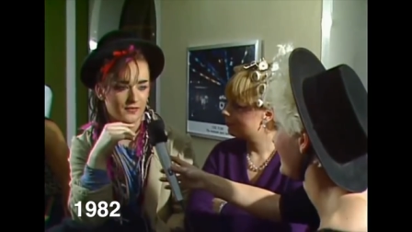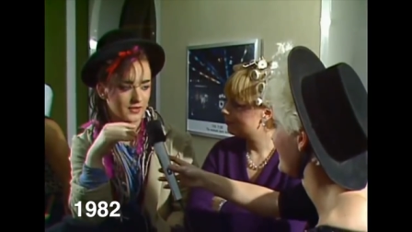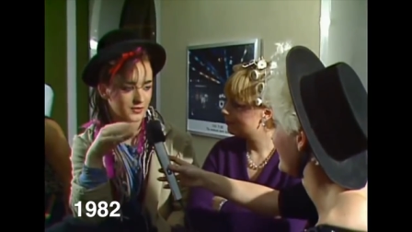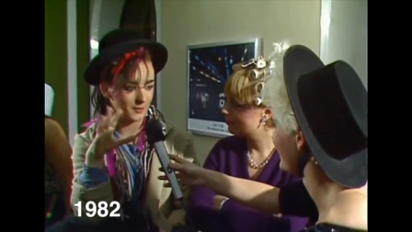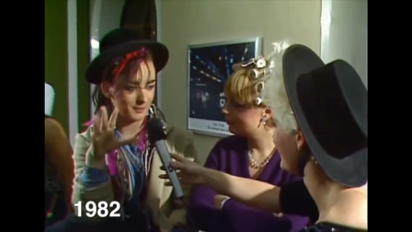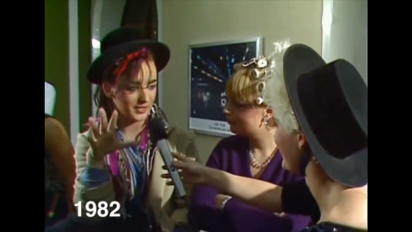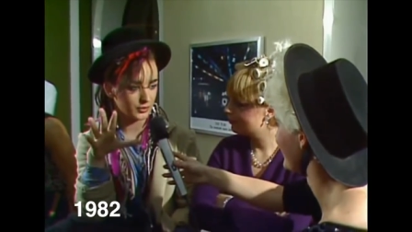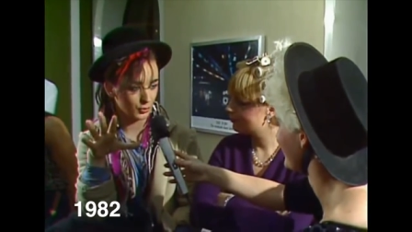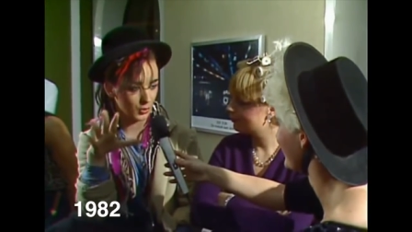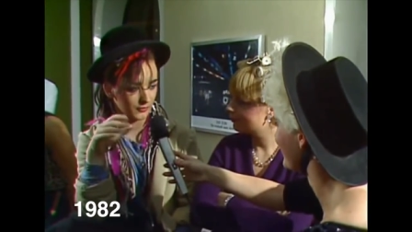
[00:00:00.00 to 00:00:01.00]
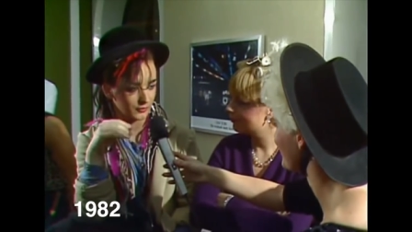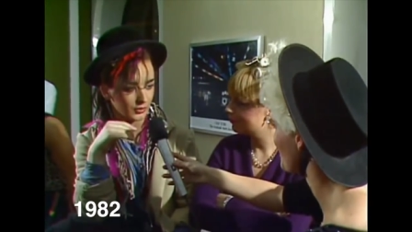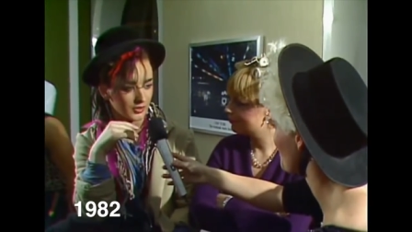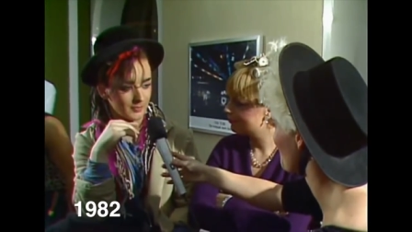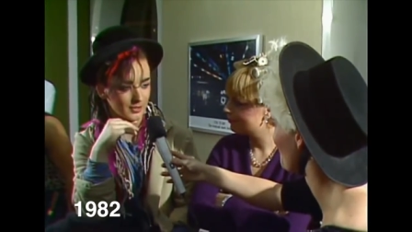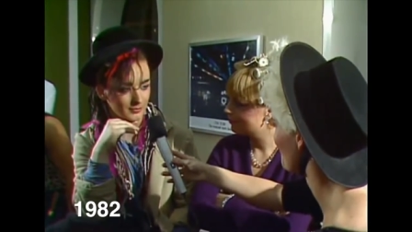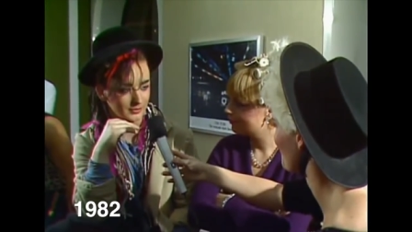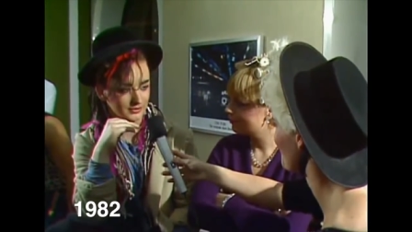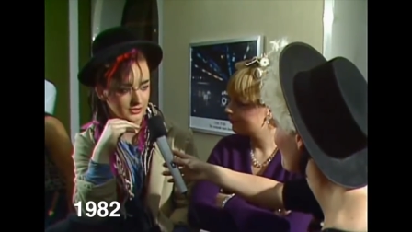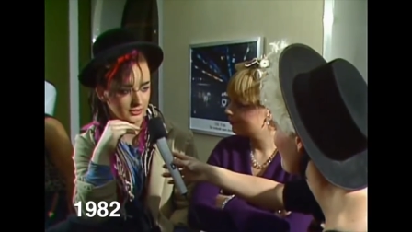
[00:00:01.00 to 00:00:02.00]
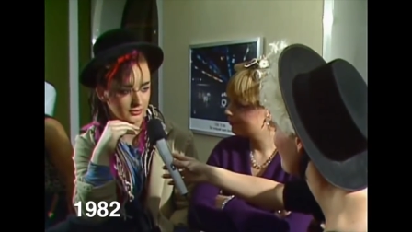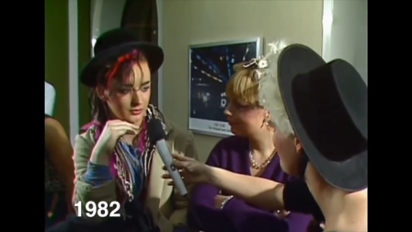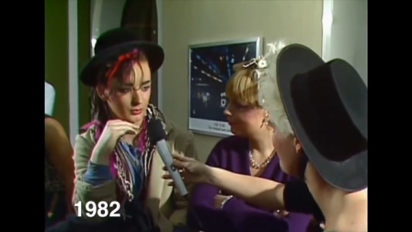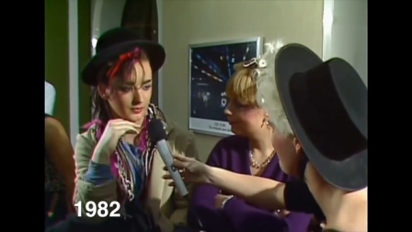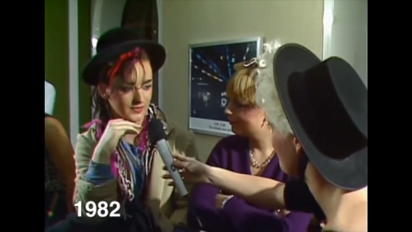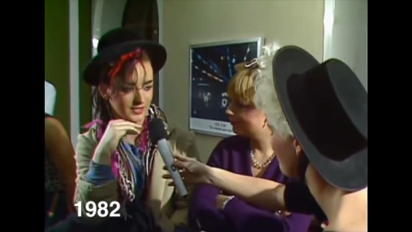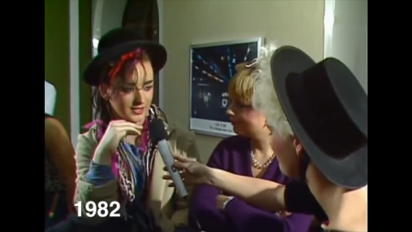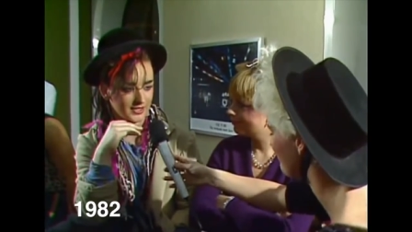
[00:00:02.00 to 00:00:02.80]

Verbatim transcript: a very sort of big dwarf look at the moment, you know, dwarfs